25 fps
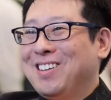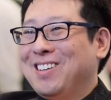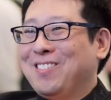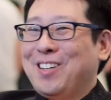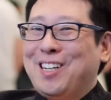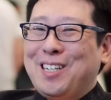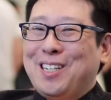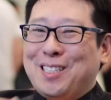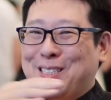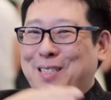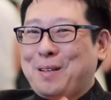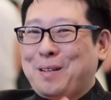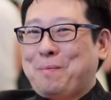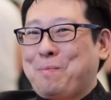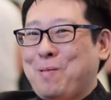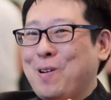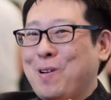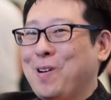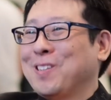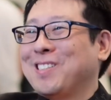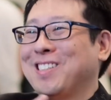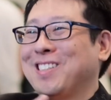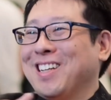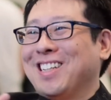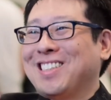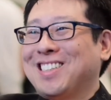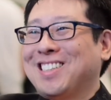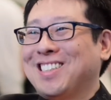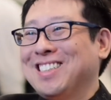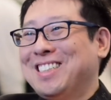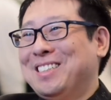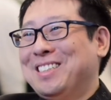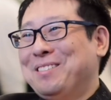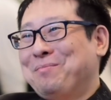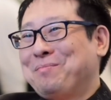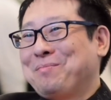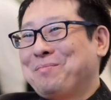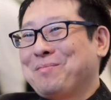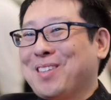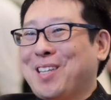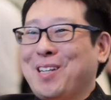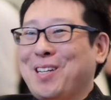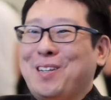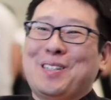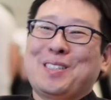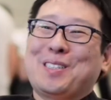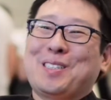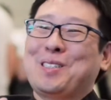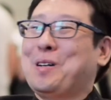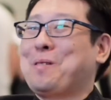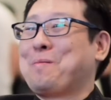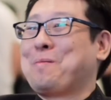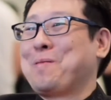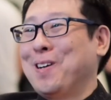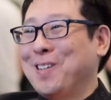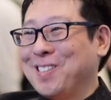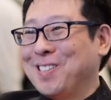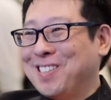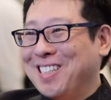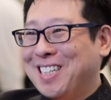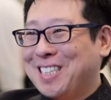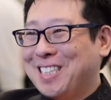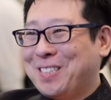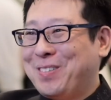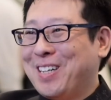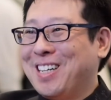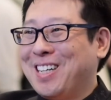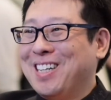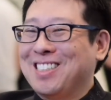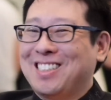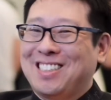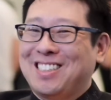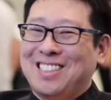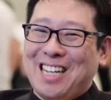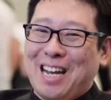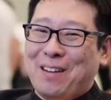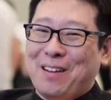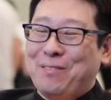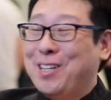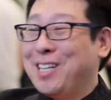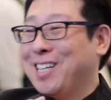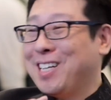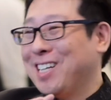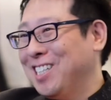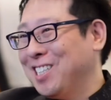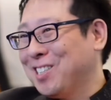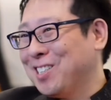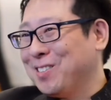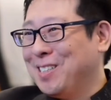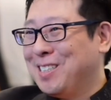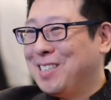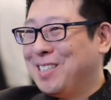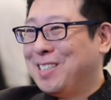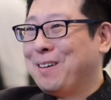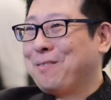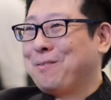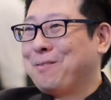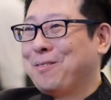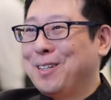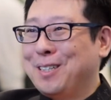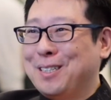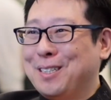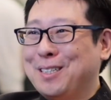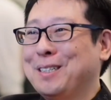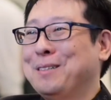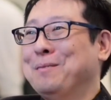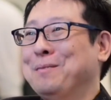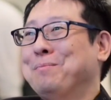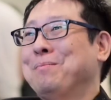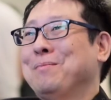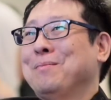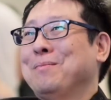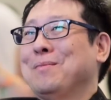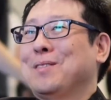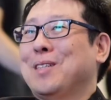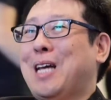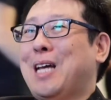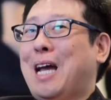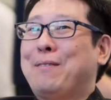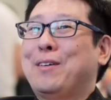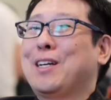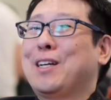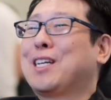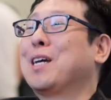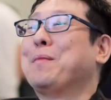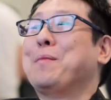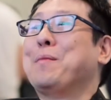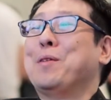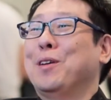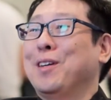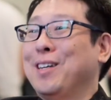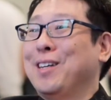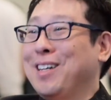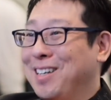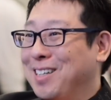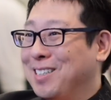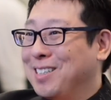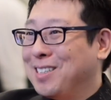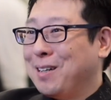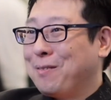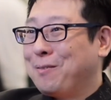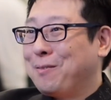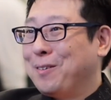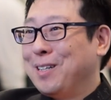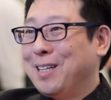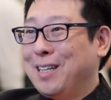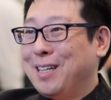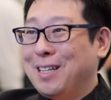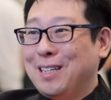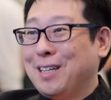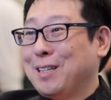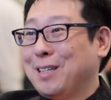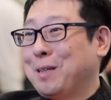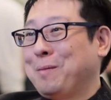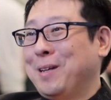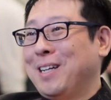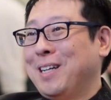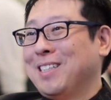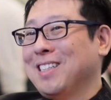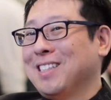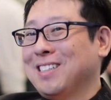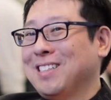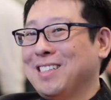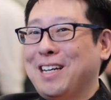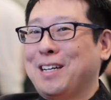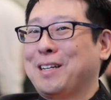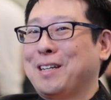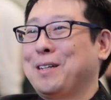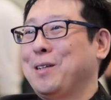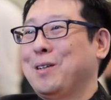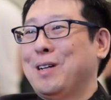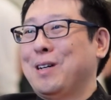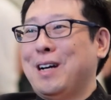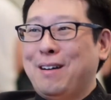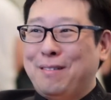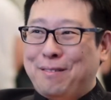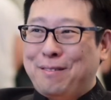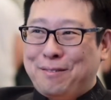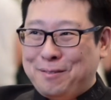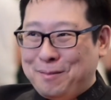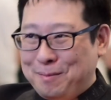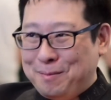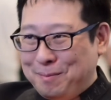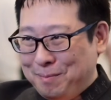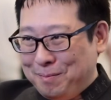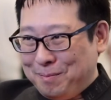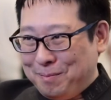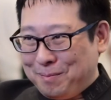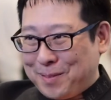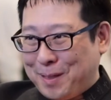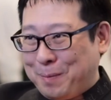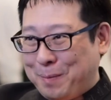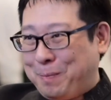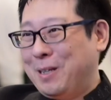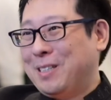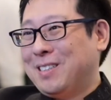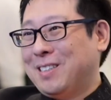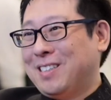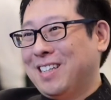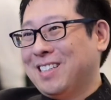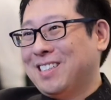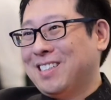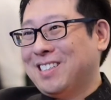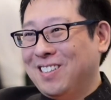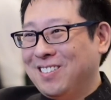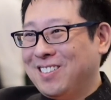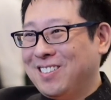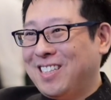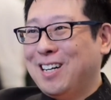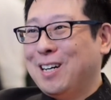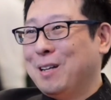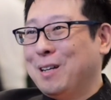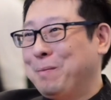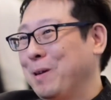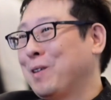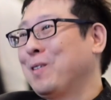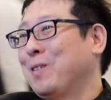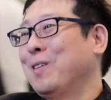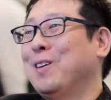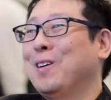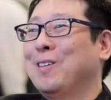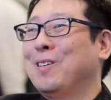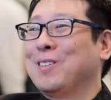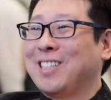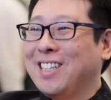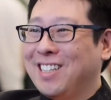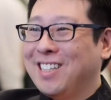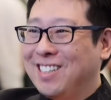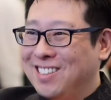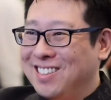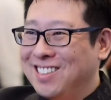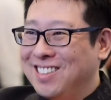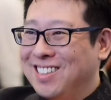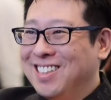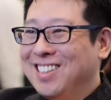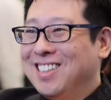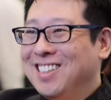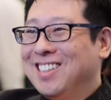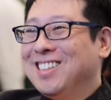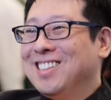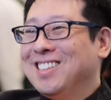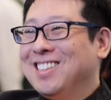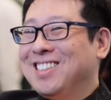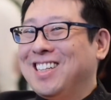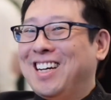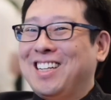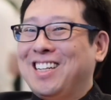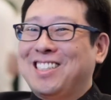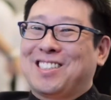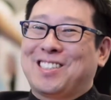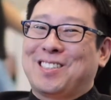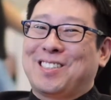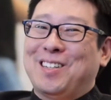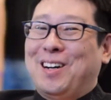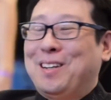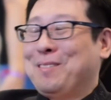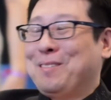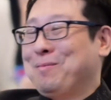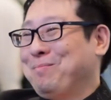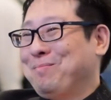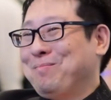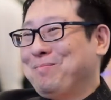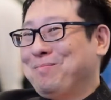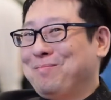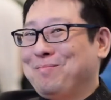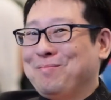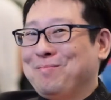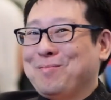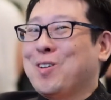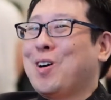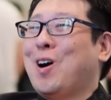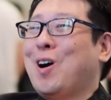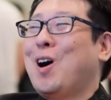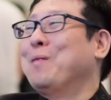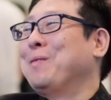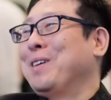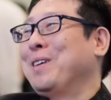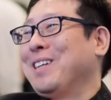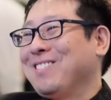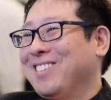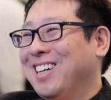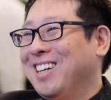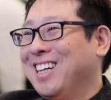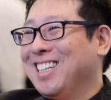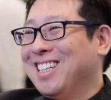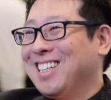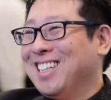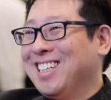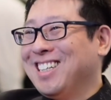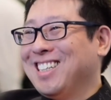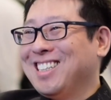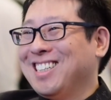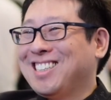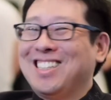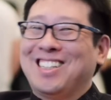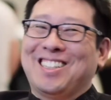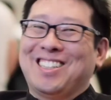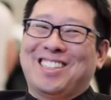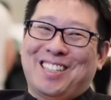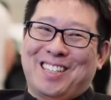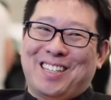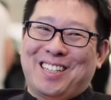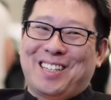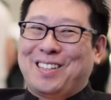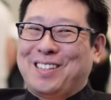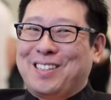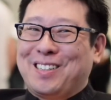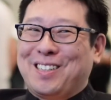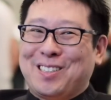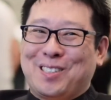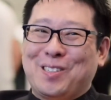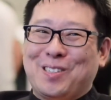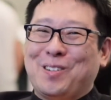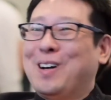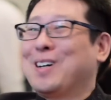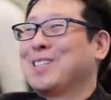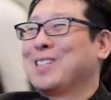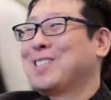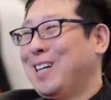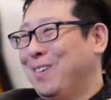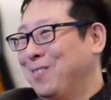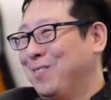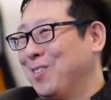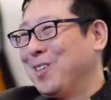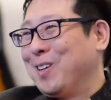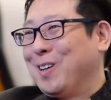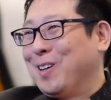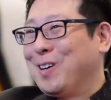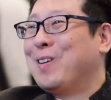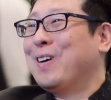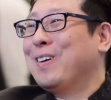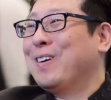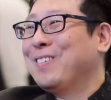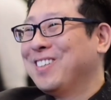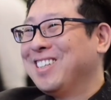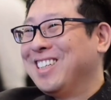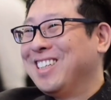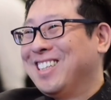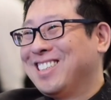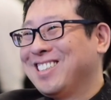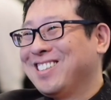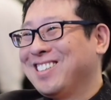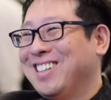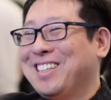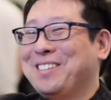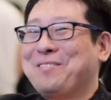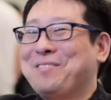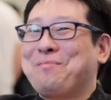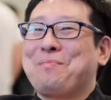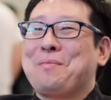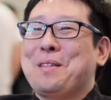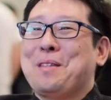What is the process? There is no process, because every country is different. Every community is different in other places. Like, you have the Princess Hotel, Bitcoin Hotel. That's not common, right? It's not like there's no El Salvador equivalent, right?